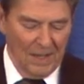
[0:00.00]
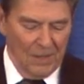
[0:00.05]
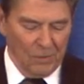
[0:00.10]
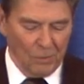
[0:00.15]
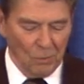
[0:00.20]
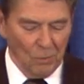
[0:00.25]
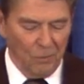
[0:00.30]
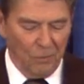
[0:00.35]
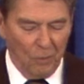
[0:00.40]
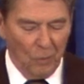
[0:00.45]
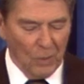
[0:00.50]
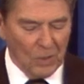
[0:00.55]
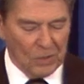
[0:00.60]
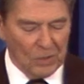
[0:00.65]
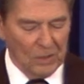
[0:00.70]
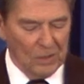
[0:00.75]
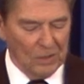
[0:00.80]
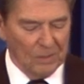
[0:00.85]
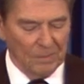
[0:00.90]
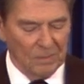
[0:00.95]
Through 4
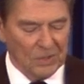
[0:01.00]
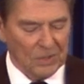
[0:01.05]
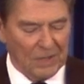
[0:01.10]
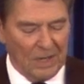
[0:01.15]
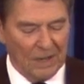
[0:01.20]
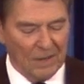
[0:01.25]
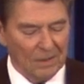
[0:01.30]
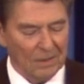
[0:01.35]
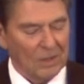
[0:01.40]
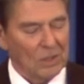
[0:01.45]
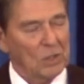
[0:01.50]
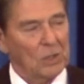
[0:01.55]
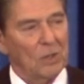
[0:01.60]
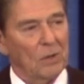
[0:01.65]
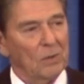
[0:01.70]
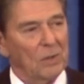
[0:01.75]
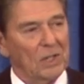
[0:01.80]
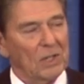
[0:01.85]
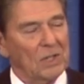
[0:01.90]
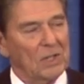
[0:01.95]
terms, Carroll has
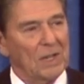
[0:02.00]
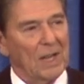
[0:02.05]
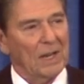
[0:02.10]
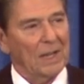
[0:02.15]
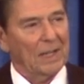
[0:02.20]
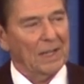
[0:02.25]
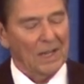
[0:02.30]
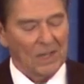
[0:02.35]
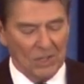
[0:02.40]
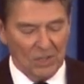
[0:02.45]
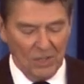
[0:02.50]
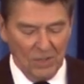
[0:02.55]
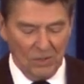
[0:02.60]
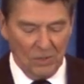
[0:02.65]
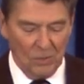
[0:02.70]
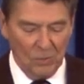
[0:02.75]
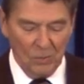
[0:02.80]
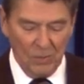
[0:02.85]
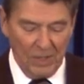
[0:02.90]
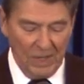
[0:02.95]
shown his dedication
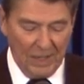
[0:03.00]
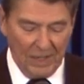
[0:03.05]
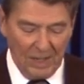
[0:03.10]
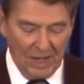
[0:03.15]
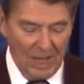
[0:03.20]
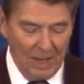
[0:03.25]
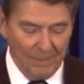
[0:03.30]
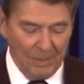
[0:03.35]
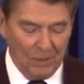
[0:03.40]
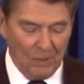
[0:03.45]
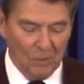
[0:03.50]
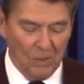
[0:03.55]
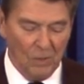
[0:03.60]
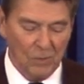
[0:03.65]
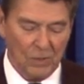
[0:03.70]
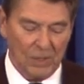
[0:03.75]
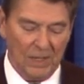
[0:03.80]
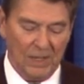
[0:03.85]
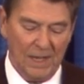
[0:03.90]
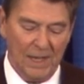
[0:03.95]
to economic
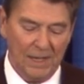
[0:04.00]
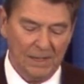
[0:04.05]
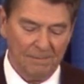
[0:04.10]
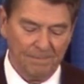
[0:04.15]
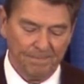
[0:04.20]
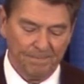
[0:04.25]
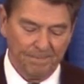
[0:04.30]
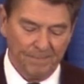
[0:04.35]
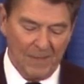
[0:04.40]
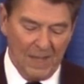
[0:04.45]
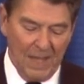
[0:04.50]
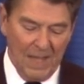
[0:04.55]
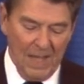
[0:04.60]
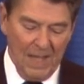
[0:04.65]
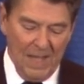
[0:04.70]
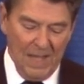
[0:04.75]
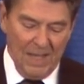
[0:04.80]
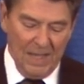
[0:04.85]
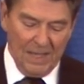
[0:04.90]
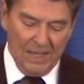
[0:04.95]
growth again.
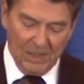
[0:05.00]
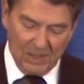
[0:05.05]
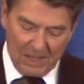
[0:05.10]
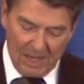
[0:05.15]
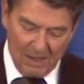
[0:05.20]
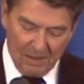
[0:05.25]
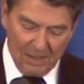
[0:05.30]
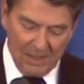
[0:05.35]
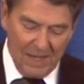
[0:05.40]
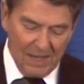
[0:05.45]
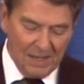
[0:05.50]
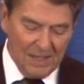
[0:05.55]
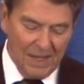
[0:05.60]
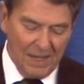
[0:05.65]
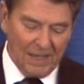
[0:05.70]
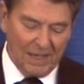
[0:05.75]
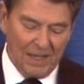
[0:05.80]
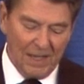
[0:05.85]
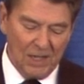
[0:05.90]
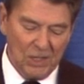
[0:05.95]
He'll carry that
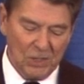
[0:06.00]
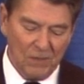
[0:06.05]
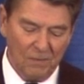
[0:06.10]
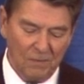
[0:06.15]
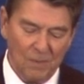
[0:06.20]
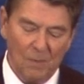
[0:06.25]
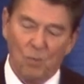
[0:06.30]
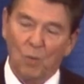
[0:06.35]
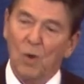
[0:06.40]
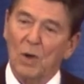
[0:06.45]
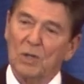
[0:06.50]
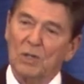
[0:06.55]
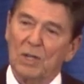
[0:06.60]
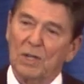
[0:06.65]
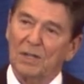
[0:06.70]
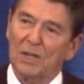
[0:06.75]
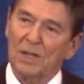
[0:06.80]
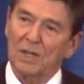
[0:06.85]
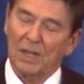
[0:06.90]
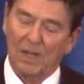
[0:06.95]
dedication from
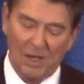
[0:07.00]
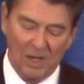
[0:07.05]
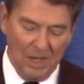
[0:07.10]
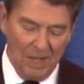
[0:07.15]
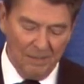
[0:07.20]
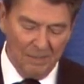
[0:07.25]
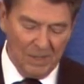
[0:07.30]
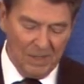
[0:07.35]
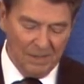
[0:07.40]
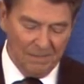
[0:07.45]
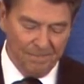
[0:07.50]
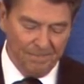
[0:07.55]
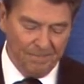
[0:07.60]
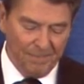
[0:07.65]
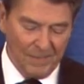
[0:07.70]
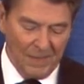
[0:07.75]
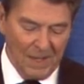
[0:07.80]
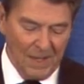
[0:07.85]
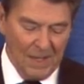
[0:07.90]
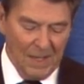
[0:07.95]
Washington to Columbia,
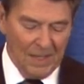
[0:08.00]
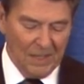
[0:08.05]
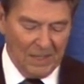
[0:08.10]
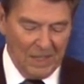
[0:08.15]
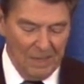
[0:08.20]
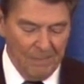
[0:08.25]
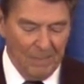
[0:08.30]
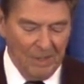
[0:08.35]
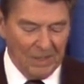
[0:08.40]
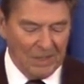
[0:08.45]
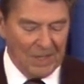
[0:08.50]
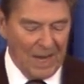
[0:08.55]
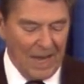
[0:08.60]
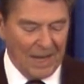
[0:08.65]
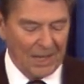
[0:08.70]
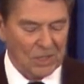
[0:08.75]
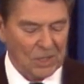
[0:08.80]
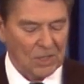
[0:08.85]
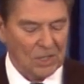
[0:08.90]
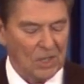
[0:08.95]
keeping
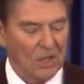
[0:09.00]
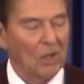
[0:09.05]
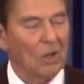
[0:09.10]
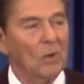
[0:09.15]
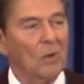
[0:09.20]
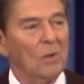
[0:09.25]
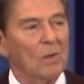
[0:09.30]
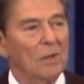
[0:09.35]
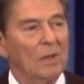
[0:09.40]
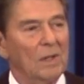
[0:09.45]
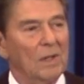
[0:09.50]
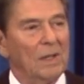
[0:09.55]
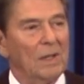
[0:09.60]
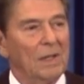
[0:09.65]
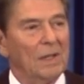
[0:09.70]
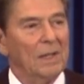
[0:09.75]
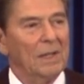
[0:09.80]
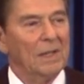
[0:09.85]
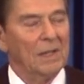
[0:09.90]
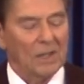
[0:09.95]
taxes low,
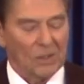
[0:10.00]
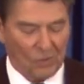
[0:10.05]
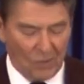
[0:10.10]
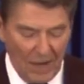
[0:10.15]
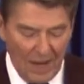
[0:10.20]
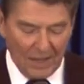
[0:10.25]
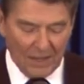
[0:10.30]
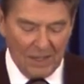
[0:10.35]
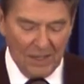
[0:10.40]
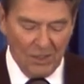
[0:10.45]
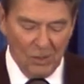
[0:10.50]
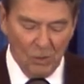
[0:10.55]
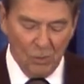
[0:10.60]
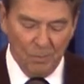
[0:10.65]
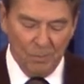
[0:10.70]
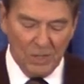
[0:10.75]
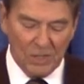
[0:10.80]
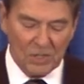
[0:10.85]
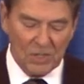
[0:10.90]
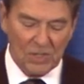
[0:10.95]
attracting new
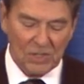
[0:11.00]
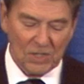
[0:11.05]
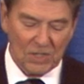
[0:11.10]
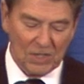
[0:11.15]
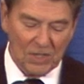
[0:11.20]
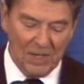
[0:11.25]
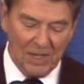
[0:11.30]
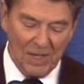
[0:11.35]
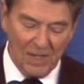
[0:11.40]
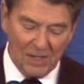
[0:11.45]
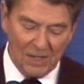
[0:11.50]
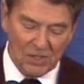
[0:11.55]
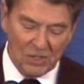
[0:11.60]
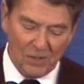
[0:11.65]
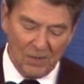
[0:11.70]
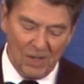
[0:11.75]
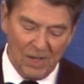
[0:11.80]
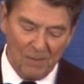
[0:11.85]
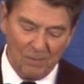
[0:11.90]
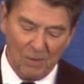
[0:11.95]
businesses and
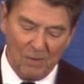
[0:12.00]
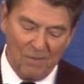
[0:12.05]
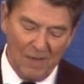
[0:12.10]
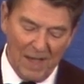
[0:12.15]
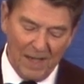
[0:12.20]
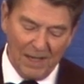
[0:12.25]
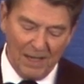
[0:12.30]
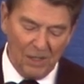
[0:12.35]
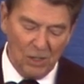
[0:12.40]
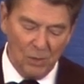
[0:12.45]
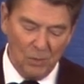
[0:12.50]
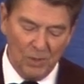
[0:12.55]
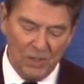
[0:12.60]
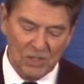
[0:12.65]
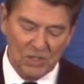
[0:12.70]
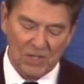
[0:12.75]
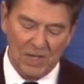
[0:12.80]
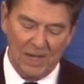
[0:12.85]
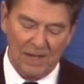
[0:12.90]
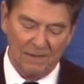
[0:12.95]
industry, and providing new
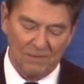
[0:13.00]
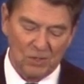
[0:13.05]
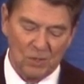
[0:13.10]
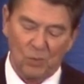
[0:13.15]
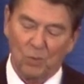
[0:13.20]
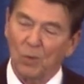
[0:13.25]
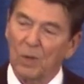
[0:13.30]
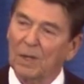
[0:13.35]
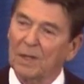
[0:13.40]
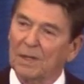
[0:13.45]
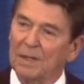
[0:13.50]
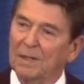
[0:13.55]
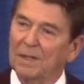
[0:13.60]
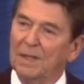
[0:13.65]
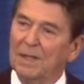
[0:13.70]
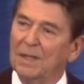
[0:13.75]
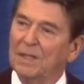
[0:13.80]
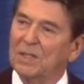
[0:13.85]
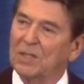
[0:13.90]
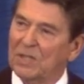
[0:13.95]
incentives to work,
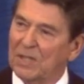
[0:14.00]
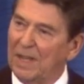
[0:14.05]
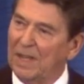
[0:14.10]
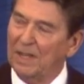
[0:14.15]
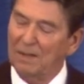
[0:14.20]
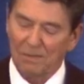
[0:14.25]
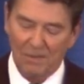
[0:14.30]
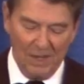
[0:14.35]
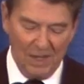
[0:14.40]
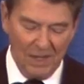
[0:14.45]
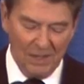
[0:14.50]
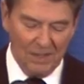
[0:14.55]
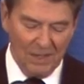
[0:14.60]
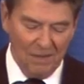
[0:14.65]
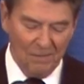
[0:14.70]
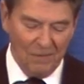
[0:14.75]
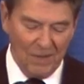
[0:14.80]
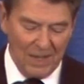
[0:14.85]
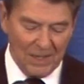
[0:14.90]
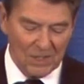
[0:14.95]
save, and
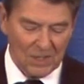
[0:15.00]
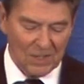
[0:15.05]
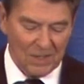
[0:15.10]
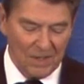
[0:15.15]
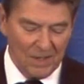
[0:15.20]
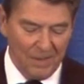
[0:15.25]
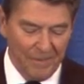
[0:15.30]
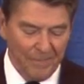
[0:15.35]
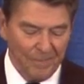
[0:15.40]
invest.